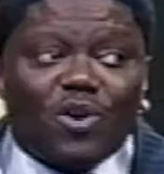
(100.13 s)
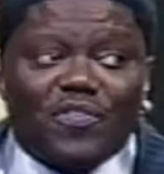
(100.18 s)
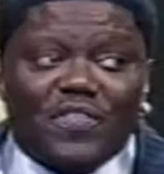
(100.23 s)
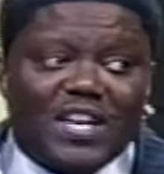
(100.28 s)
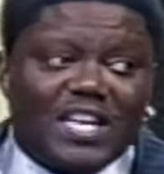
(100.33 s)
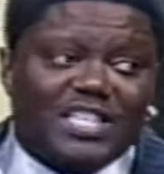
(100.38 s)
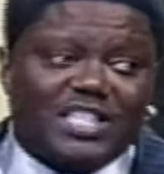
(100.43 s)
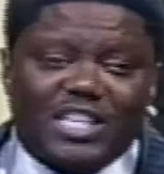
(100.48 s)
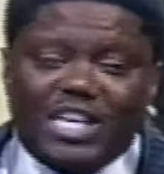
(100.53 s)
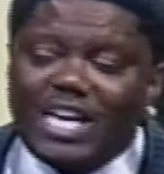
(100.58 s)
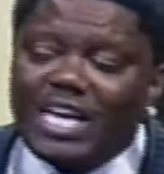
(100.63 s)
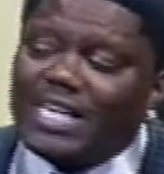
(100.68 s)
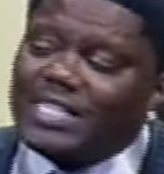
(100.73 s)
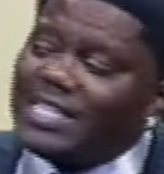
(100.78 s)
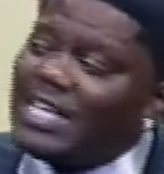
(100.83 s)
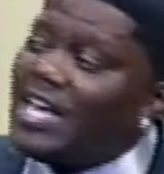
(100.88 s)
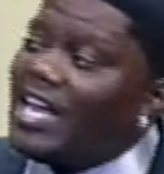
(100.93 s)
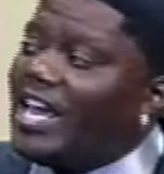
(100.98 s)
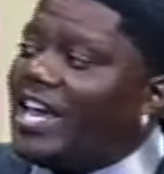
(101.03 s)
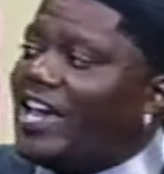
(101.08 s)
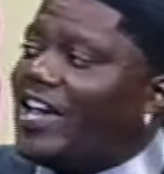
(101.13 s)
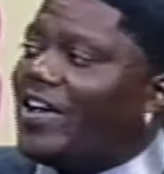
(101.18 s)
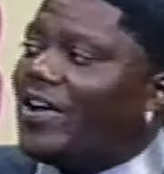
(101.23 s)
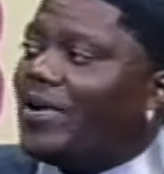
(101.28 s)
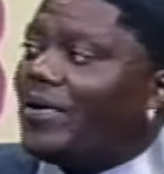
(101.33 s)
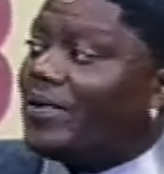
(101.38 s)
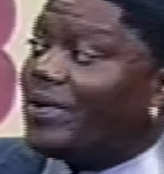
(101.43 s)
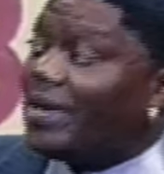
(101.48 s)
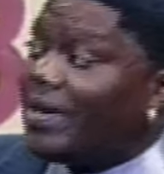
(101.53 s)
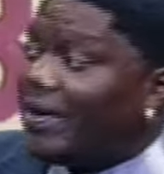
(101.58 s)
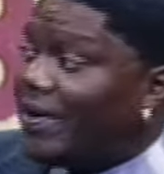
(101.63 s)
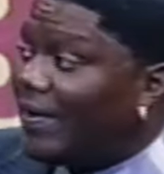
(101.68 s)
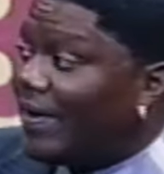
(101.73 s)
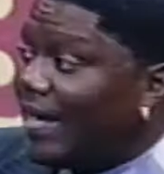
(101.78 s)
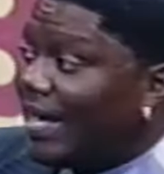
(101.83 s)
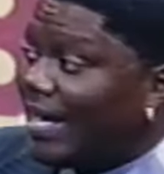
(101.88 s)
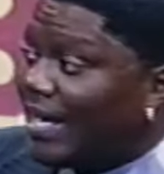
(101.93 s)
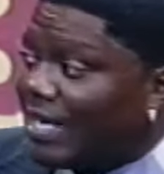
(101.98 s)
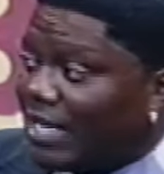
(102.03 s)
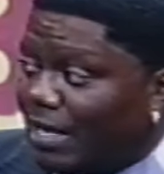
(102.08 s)
over this year? I said, hell no,
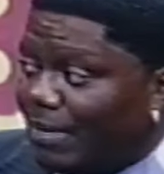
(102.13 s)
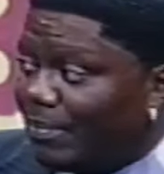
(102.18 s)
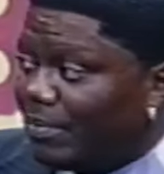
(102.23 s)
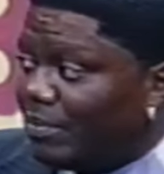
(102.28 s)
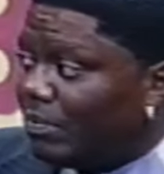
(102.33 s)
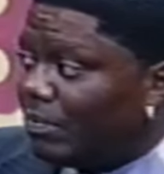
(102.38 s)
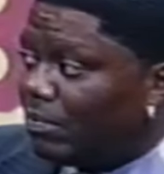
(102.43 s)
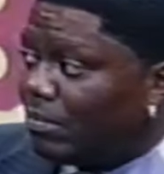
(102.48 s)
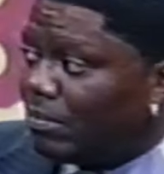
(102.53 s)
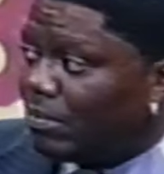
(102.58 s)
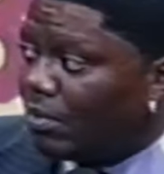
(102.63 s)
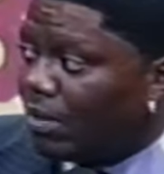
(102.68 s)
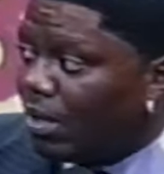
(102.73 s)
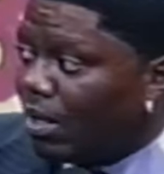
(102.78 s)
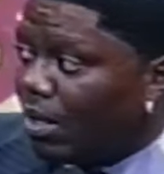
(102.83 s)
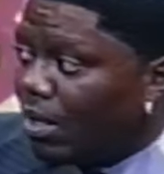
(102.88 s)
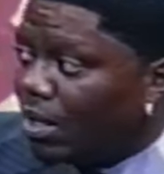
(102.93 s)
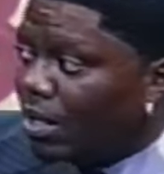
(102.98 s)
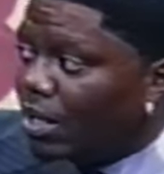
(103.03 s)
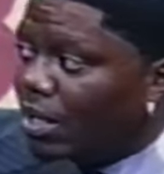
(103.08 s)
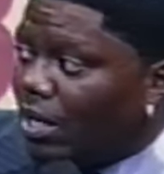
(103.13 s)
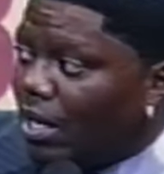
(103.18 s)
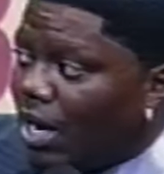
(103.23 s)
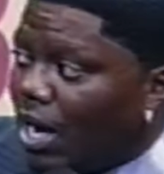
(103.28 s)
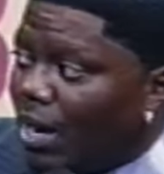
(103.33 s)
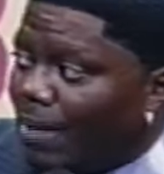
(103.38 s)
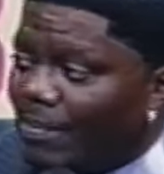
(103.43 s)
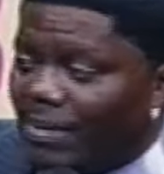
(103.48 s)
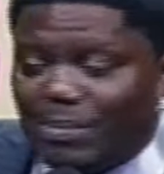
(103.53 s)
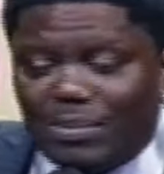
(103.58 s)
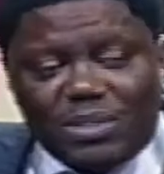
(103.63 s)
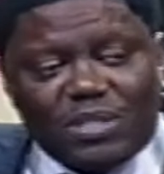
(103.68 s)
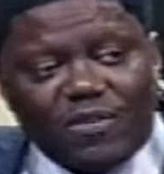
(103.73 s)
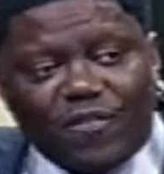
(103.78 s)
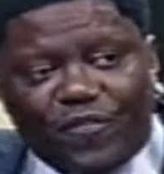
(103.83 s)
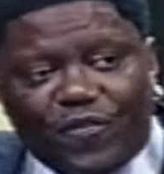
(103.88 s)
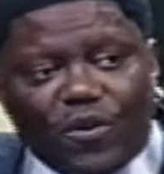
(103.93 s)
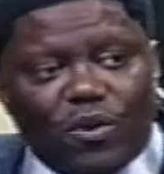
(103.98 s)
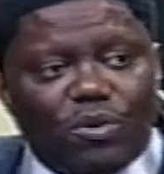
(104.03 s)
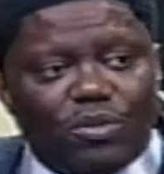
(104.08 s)
I ain't coming. I'll meet me
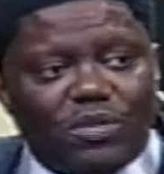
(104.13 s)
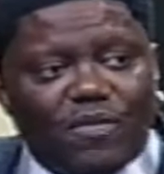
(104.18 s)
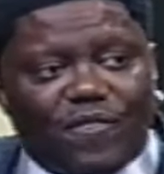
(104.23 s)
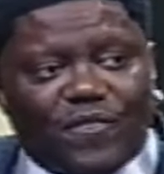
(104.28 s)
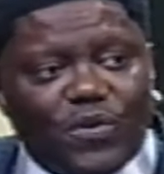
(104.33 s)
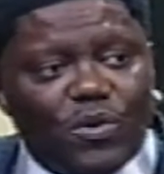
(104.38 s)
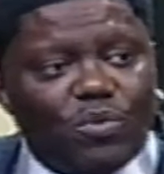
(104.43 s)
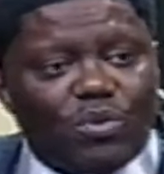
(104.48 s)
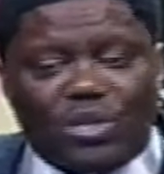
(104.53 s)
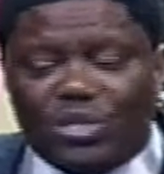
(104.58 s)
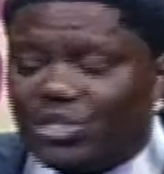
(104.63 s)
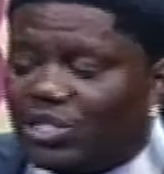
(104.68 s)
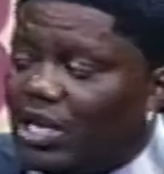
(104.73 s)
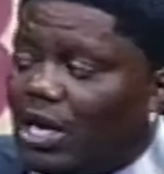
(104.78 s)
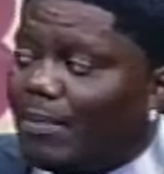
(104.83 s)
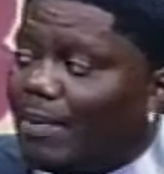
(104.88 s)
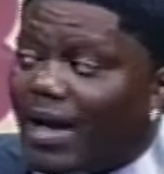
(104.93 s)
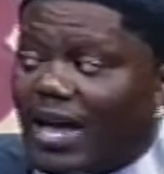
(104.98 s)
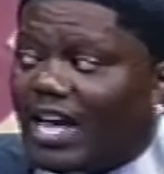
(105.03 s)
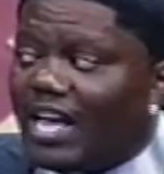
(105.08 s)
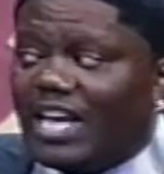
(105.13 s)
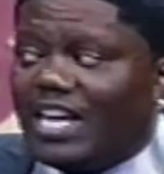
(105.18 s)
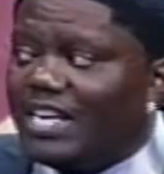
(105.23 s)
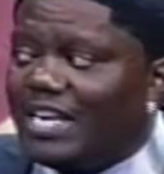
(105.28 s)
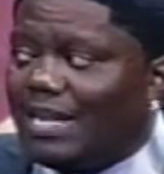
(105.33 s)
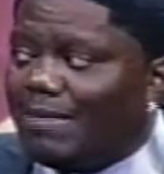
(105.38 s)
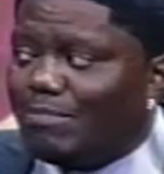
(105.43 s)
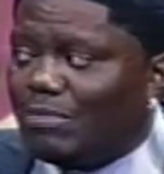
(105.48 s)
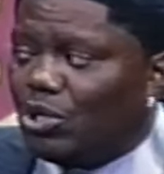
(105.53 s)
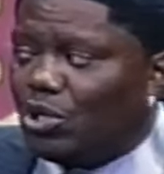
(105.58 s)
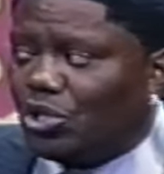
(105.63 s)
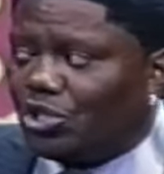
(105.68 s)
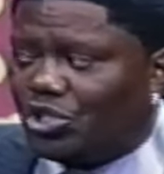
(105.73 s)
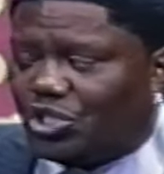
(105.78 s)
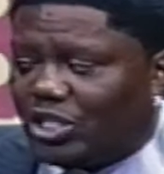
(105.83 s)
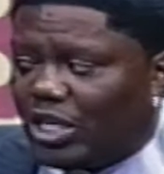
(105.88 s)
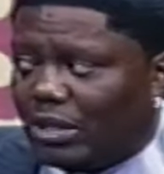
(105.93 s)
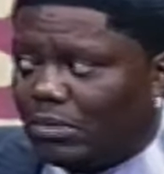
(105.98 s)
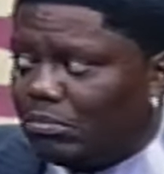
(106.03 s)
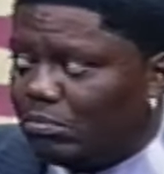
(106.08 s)
some frozen food or something. I ain't eating that
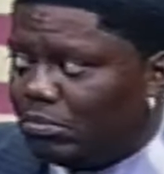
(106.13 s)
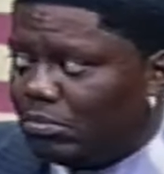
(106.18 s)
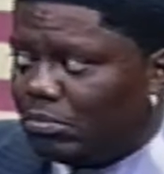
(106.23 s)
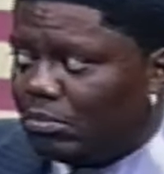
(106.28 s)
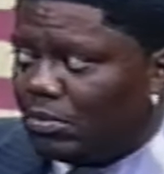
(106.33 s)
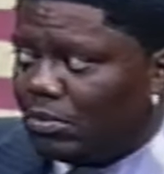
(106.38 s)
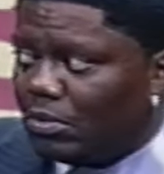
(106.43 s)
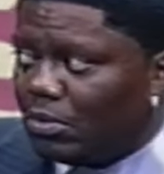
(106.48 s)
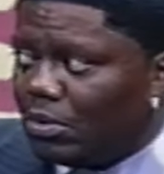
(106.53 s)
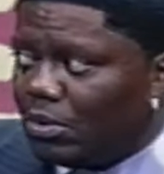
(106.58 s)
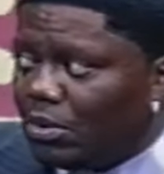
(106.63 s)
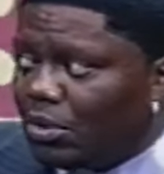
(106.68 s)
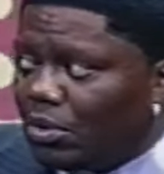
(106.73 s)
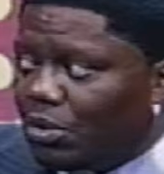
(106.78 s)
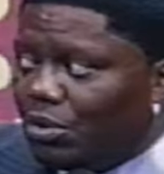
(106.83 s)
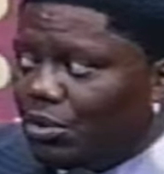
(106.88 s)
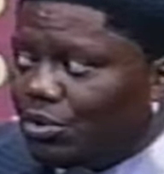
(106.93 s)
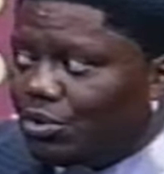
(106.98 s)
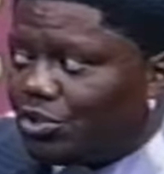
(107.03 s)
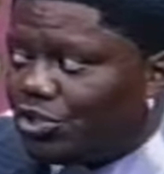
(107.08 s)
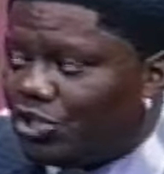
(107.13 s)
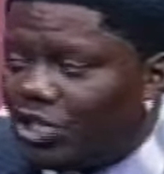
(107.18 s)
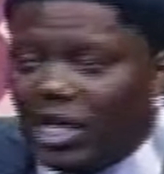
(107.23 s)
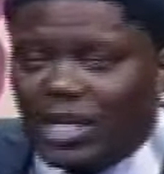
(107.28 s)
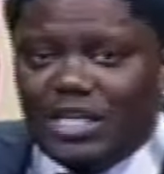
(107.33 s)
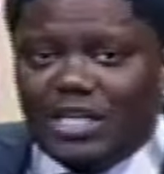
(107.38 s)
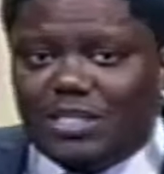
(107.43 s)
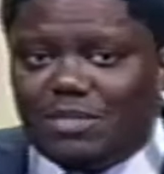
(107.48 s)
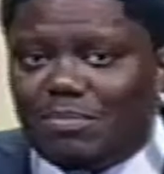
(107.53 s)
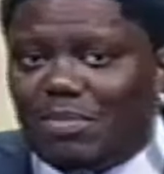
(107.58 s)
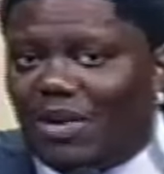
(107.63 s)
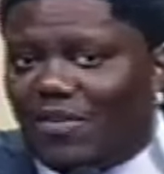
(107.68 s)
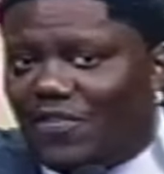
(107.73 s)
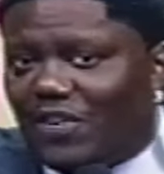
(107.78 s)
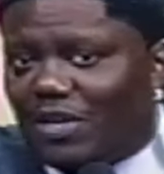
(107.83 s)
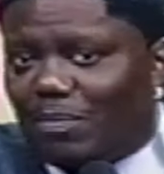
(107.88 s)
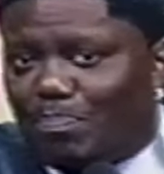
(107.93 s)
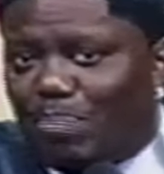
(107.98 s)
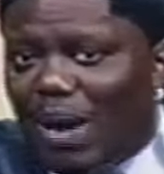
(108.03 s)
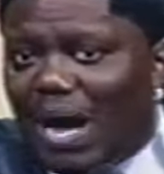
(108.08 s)
bullshit. Chitting in this
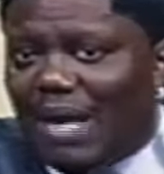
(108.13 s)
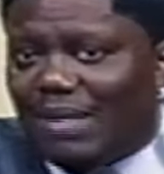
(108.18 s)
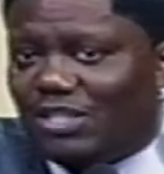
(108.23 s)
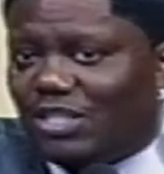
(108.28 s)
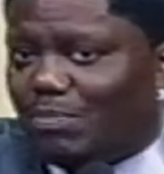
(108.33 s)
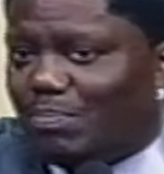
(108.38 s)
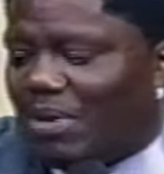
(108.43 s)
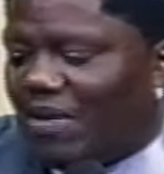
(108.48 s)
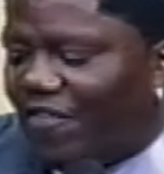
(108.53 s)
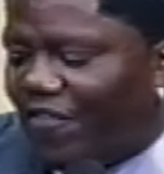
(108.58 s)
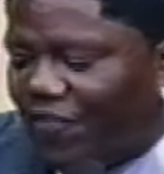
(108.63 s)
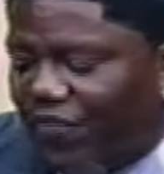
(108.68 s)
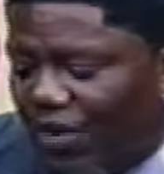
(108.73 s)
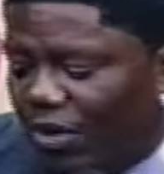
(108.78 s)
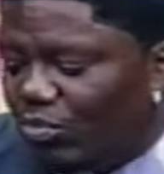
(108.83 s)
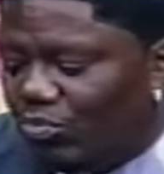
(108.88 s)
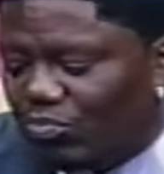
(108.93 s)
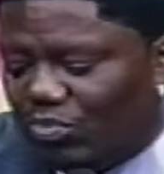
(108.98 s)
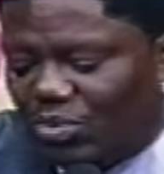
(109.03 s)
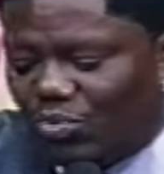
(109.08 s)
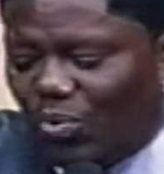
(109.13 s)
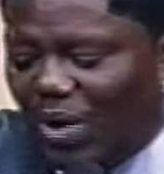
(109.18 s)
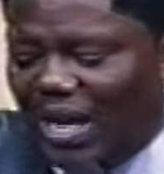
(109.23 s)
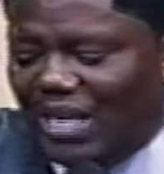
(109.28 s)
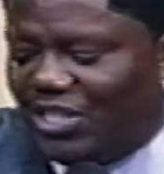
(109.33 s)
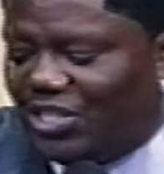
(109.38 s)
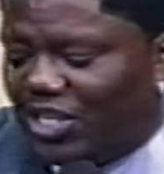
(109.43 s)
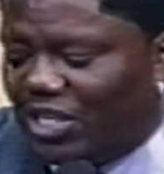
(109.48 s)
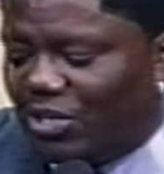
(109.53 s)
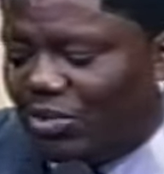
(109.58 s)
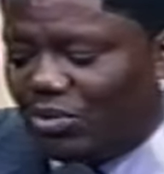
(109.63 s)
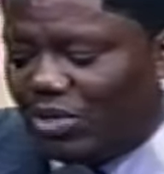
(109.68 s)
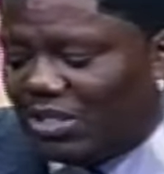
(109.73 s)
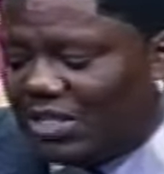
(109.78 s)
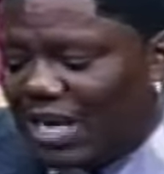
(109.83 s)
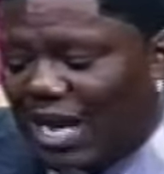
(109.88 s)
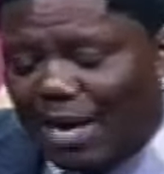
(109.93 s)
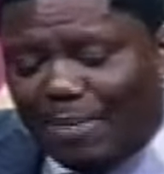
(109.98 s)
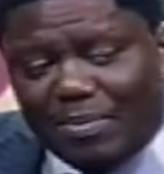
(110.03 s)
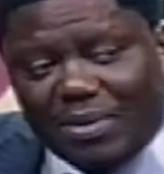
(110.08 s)
motherfucking pot just be floating with white shit on the
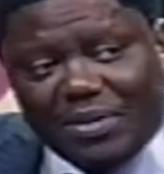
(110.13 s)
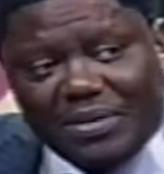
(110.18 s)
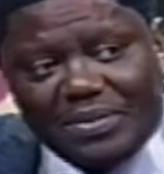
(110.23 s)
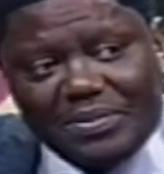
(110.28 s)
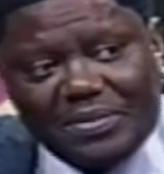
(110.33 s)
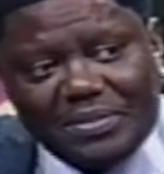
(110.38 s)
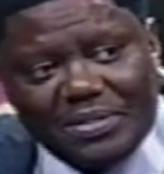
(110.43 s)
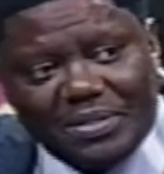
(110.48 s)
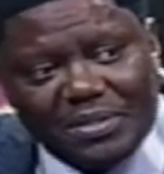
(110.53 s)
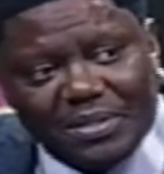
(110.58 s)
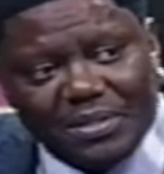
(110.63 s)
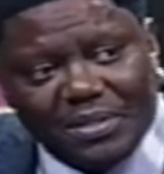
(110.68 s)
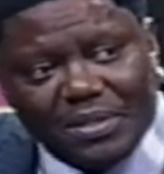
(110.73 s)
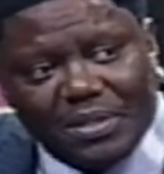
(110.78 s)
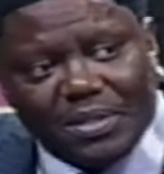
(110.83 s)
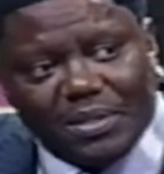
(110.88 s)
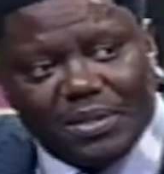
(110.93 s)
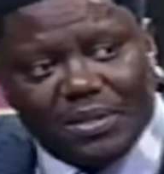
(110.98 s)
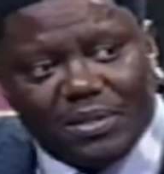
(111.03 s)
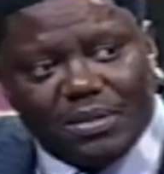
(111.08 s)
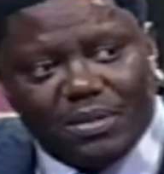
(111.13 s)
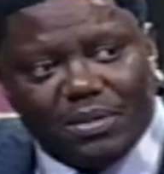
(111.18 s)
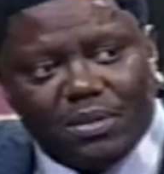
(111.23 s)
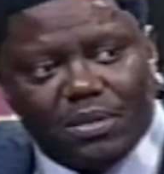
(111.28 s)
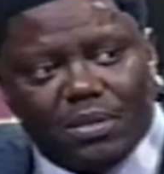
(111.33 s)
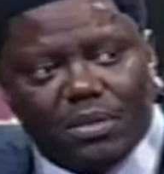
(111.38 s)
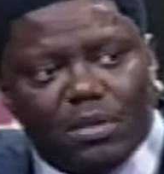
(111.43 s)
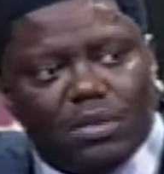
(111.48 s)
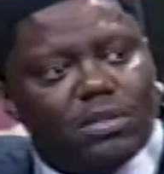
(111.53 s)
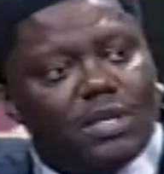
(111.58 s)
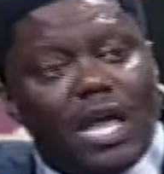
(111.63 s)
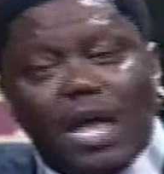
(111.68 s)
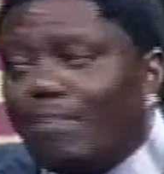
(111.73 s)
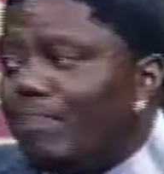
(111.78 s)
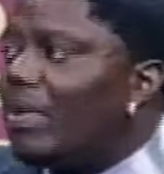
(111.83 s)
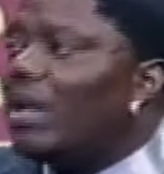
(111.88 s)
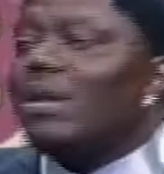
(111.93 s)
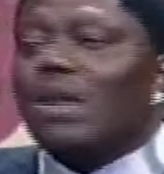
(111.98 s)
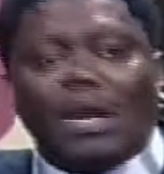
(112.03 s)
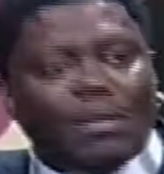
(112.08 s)
top of it.
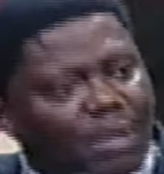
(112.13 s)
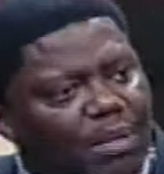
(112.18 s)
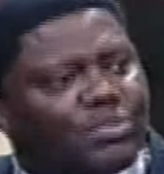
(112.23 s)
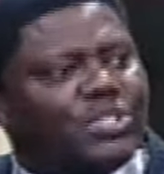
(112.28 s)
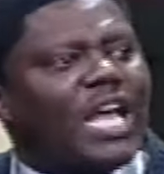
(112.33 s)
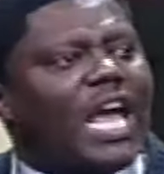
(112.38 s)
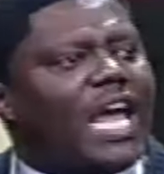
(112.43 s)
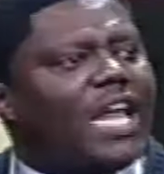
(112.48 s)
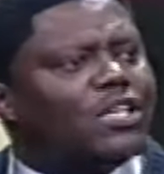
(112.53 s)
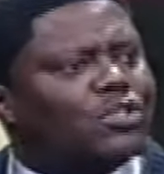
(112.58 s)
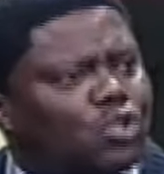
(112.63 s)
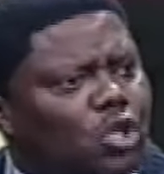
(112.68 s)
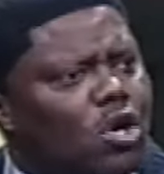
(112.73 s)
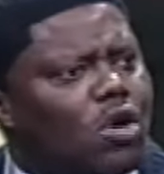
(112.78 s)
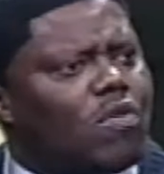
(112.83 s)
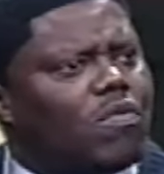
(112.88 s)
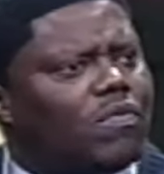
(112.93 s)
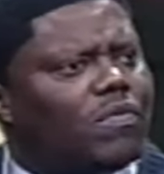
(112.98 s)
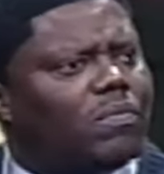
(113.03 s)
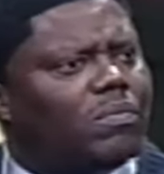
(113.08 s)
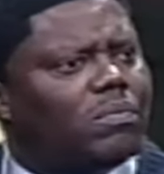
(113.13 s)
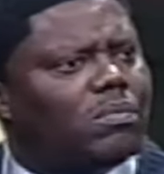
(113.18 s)
That bitch, not gonna tell you the truth.